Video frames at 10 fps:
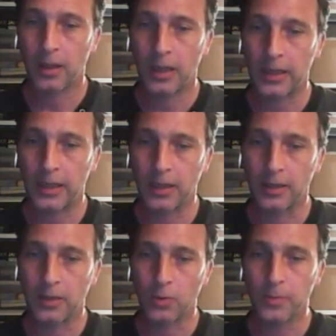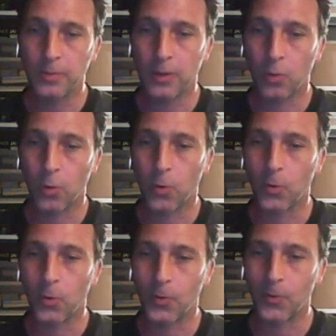Hang on. Whoop.
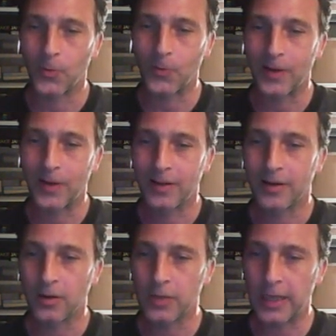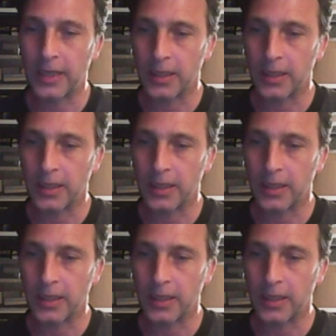Oh. Okay.